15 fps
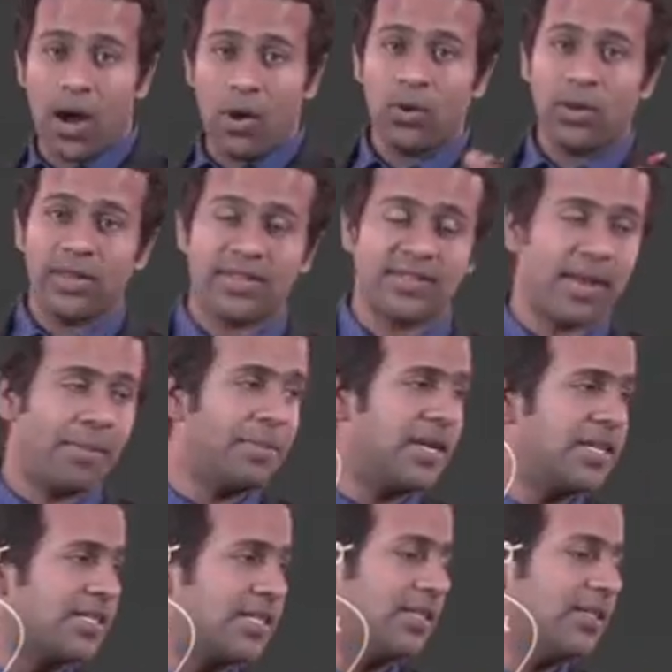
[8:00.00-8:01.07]
out of the
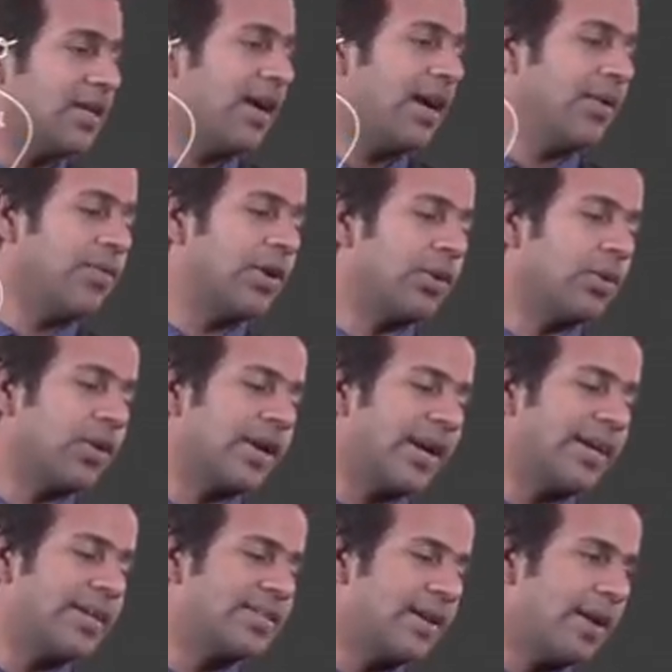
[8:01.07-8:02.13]
summation and we could
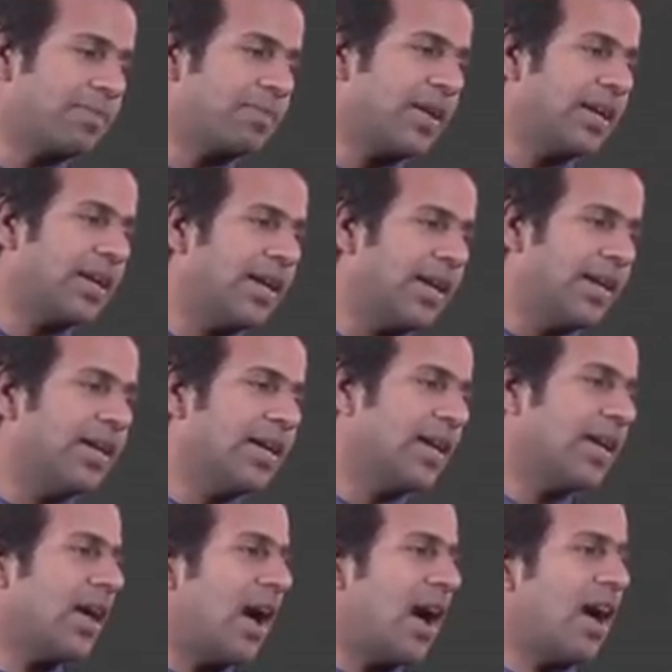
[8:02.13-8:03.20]
write something like
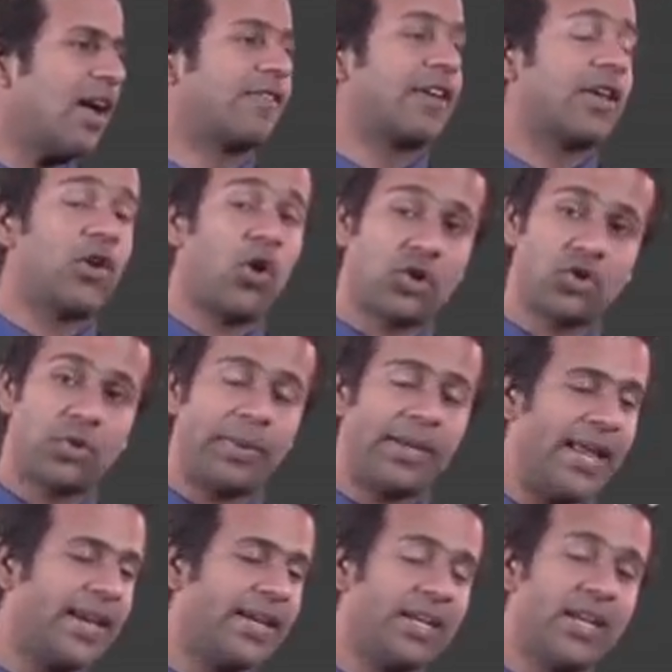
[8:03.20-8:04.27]
half can also be
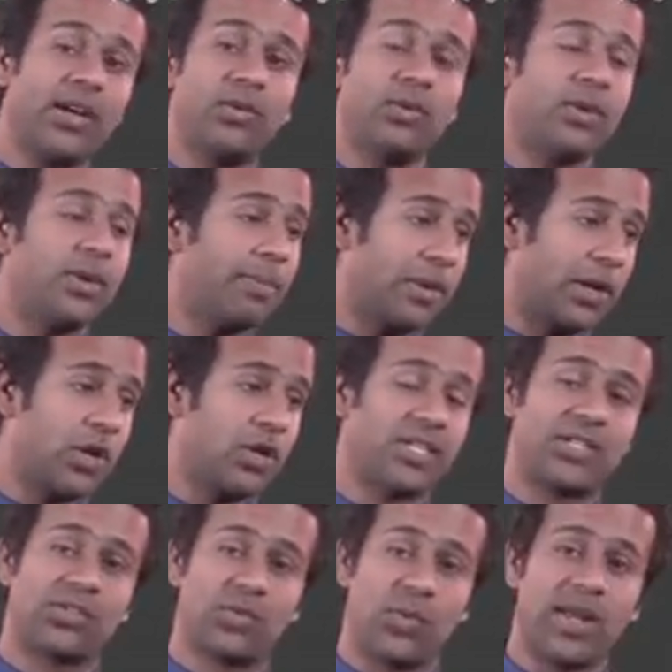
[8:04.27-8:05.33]
taken out because
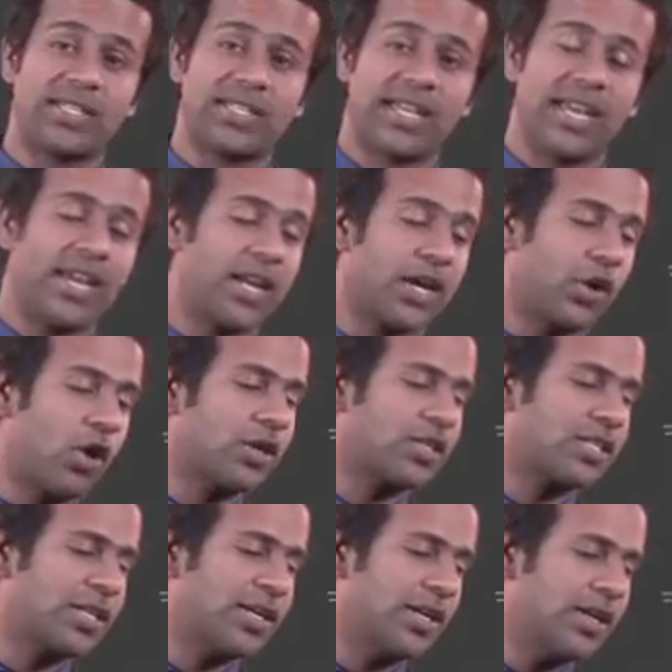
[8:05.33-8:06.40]
it's once again a
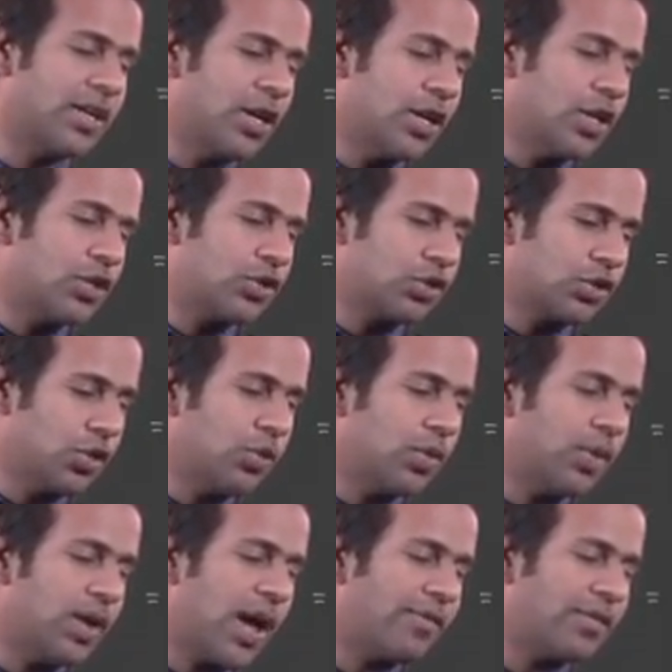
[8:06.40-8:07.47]
constant. So you
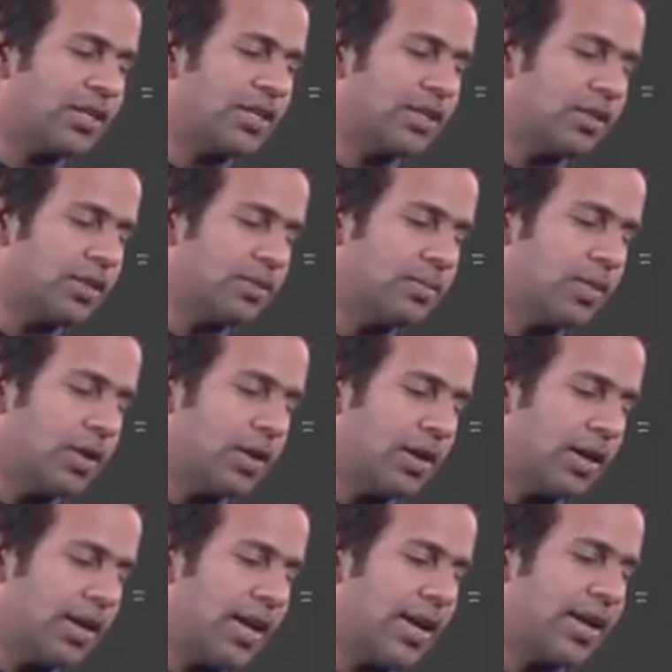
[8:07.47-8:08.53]
would have a term
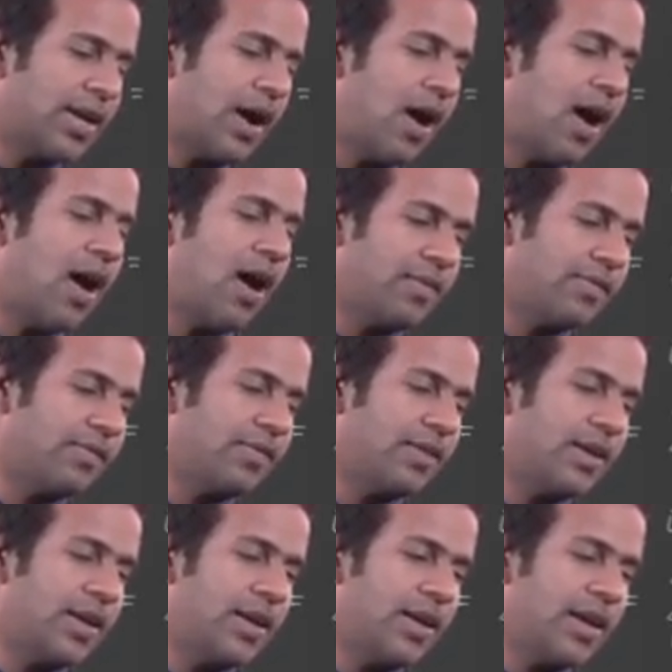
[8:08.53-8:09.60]
like half
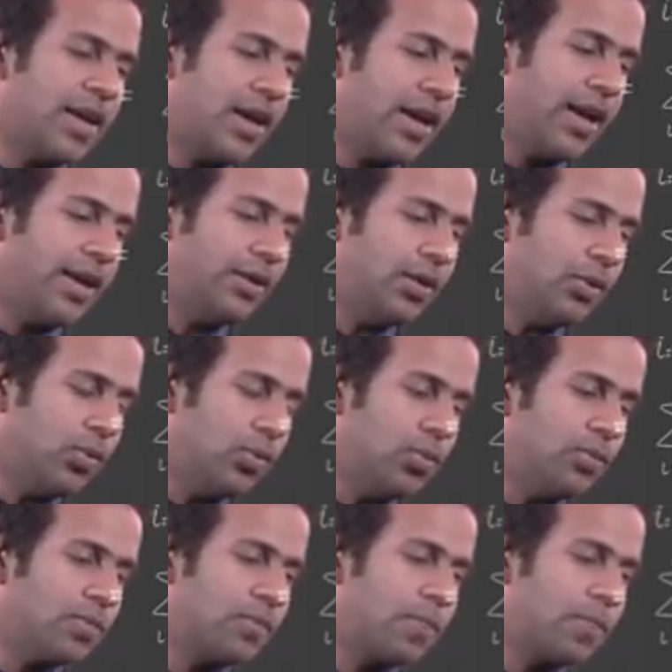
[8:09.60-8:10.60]
into